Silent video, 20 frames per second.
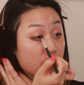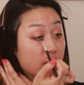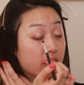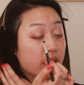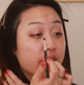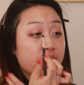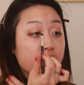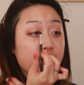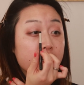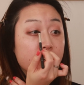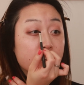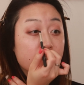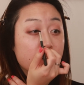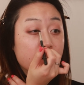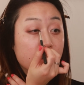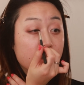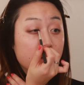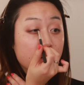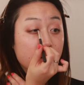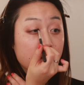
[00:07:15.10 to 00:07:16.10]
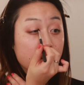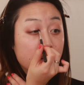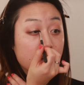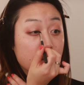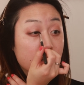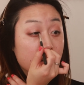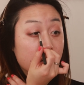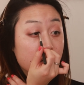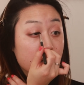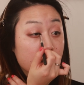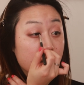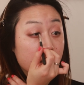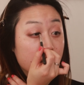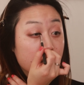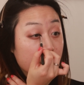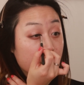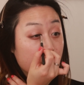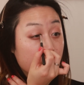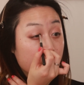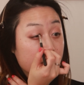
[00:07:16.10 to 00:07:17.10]
right here.
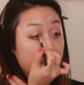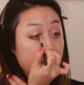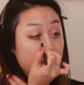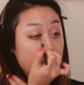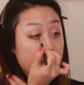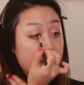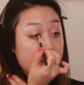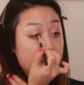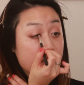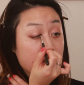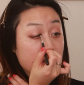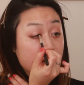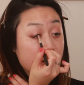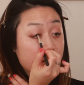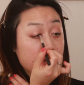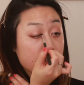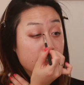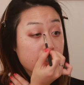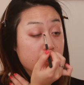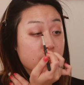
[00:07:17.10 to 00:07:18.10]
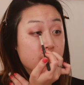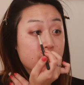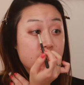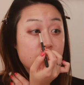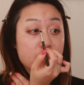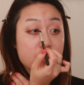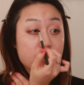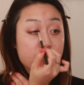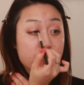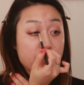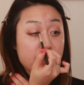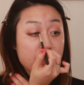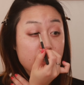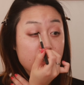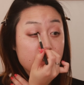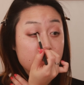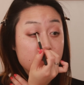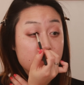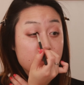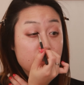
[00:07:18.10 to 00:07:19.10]
It really doesn't look like she's
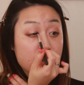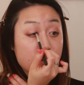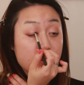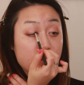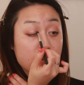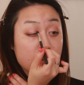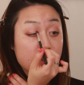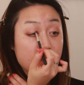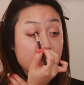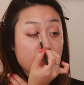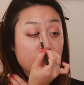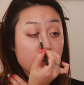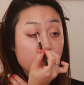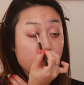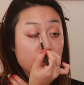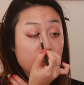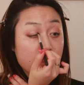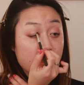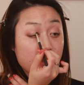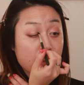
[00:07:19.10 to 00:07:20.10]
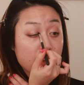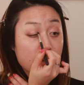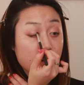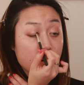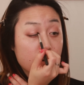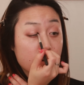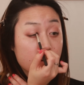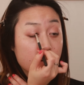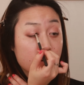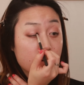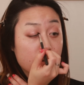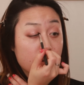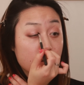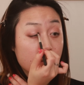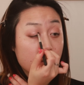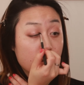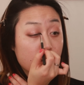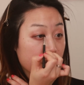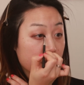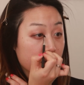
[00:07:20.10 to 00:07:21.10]
being too neat with it.
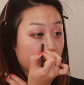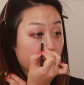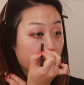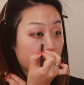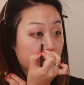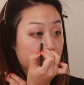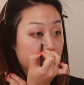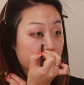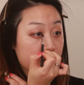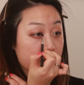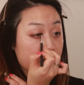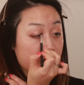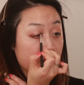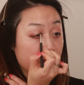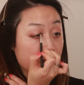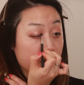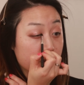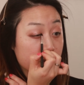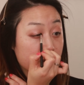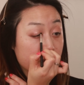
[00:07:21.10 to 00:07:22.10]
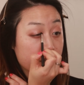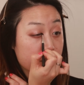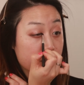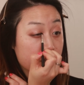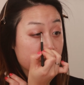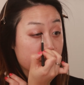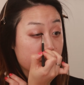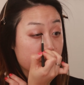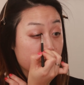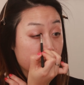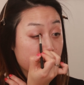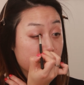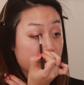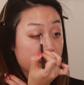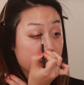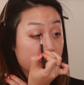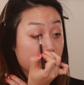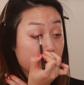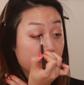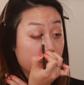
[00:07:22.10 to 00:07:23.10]
And it also doesn't look like she's
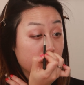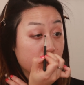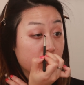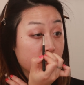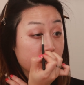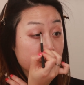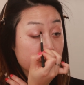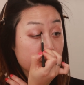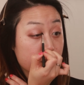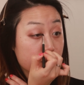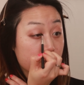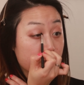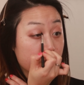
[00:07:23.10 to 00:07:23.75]
doing too much,